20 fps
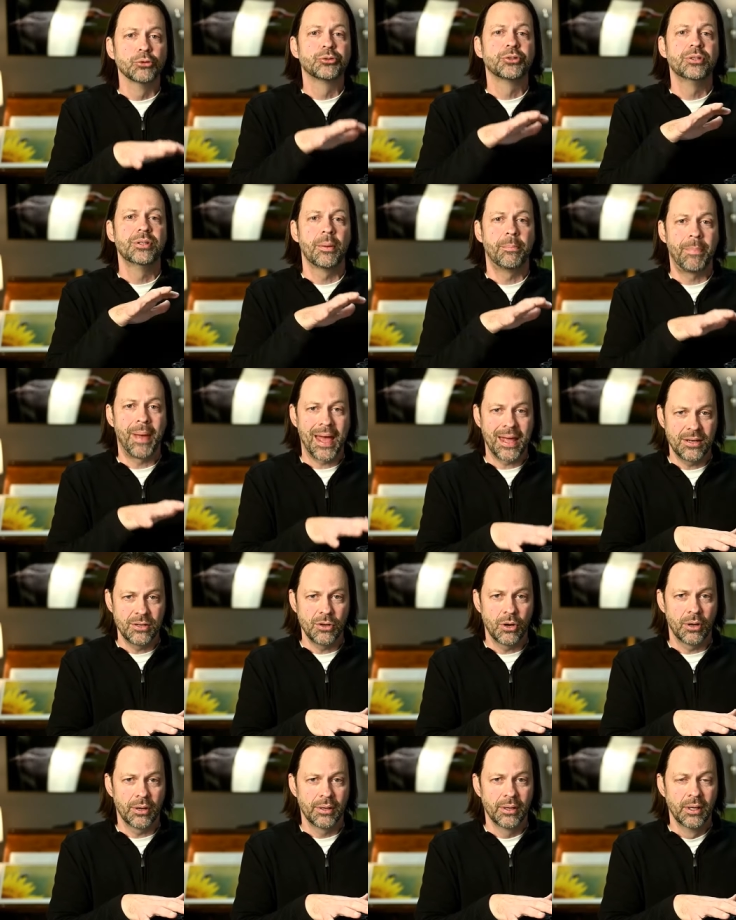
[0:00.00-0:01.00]
to depend
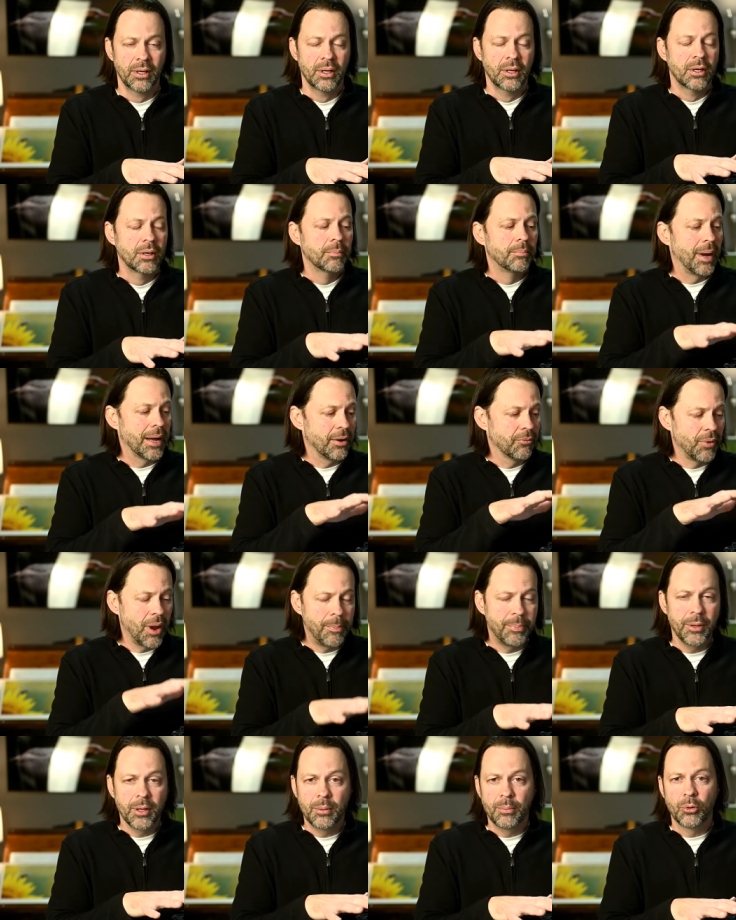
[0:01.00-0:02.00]
on by a
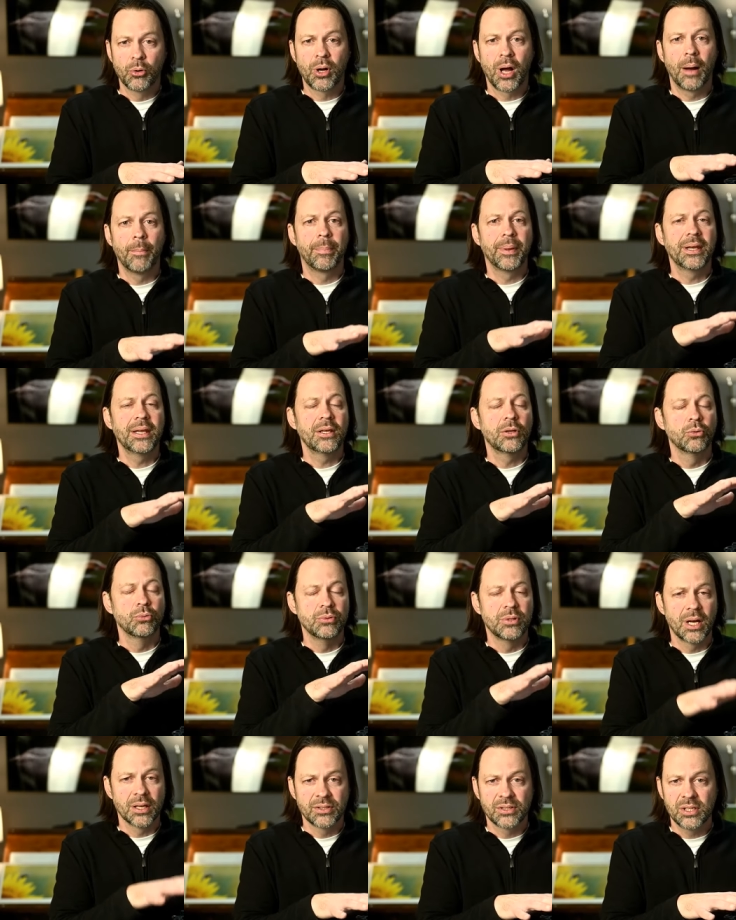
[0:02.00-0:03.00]
reputable company who
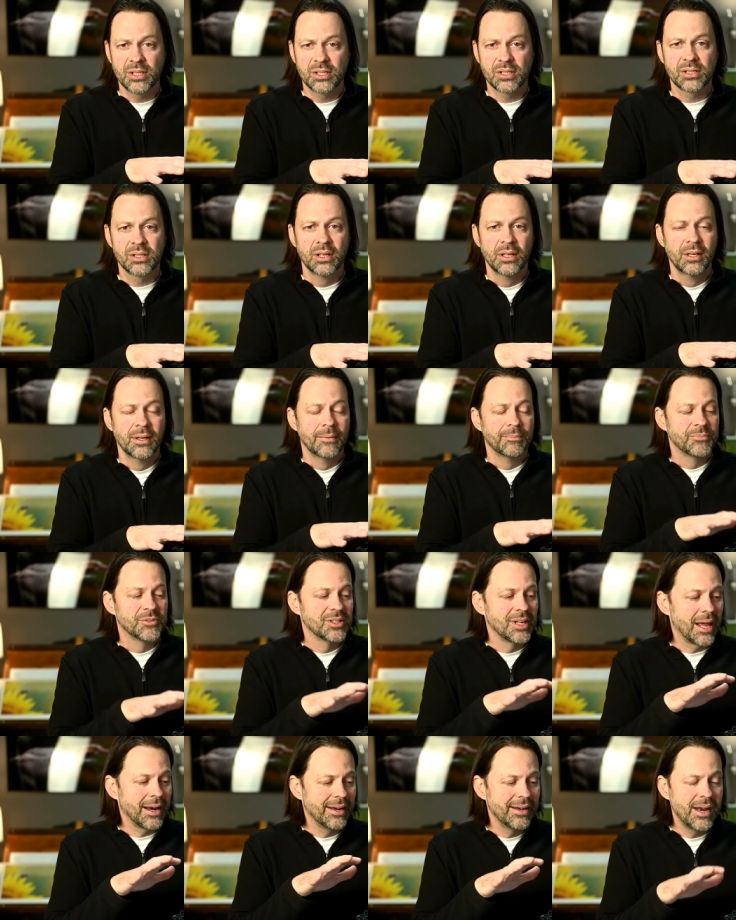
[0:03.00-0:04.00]
does this it's
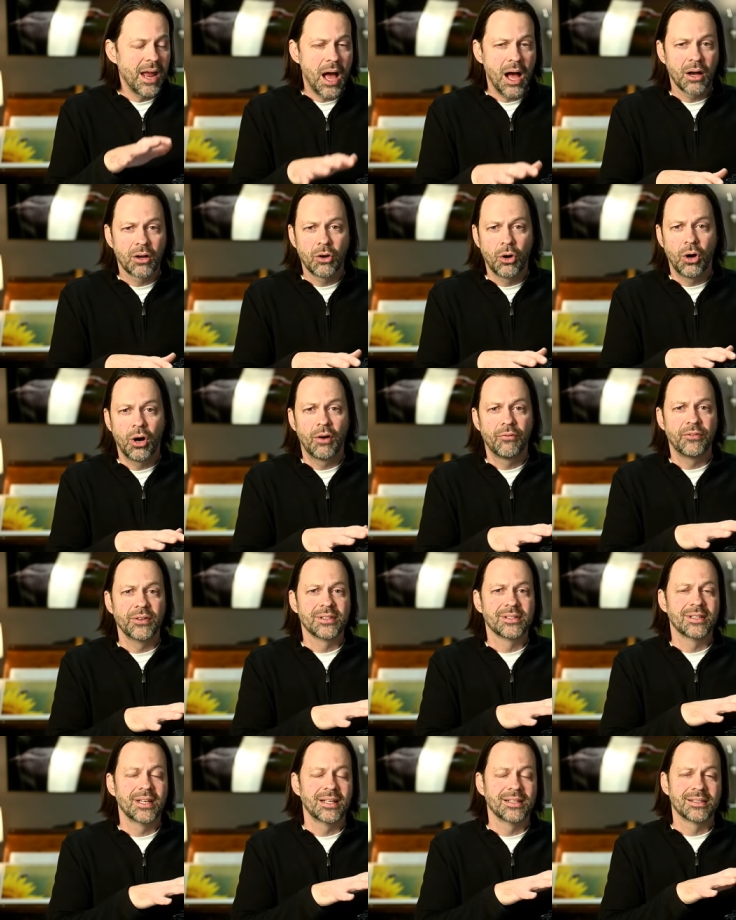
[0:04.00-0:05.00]
not a knockoff
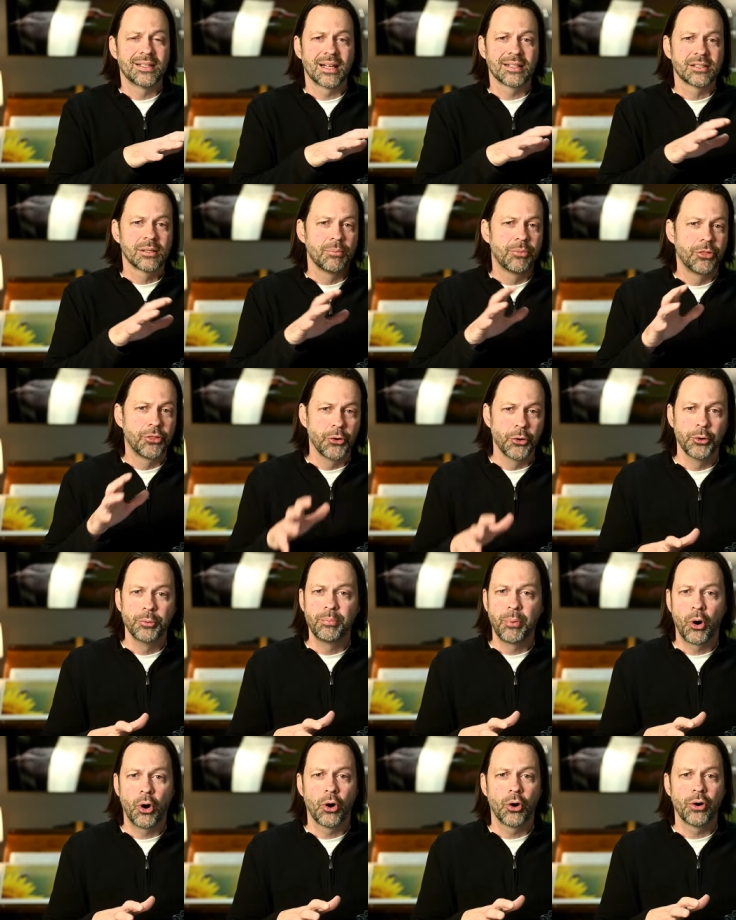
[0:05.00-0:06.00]
it's it's not some third
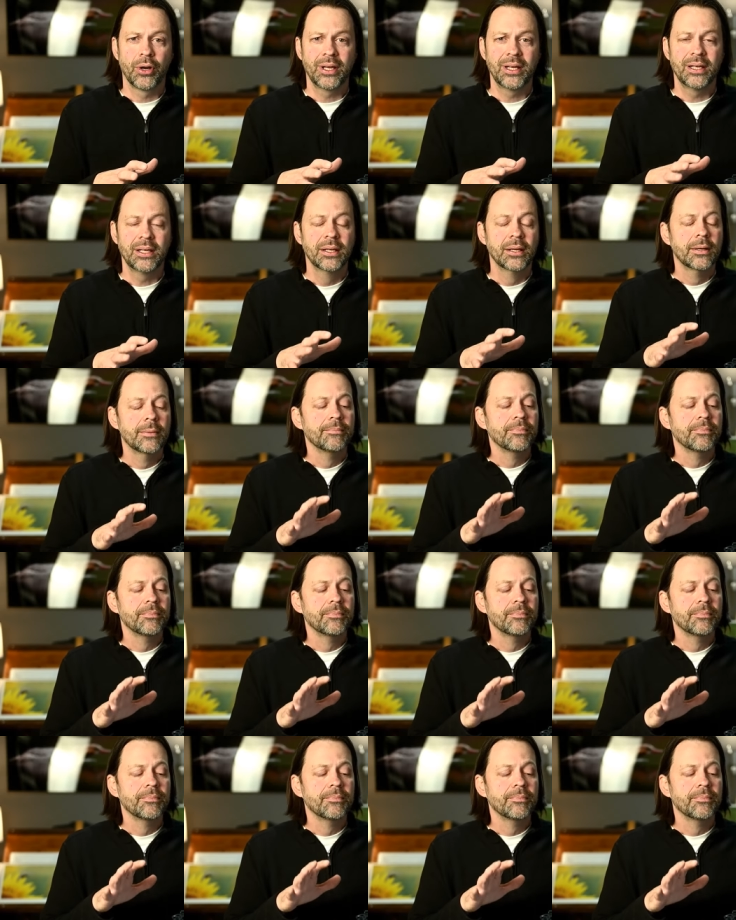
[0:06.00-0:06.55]
party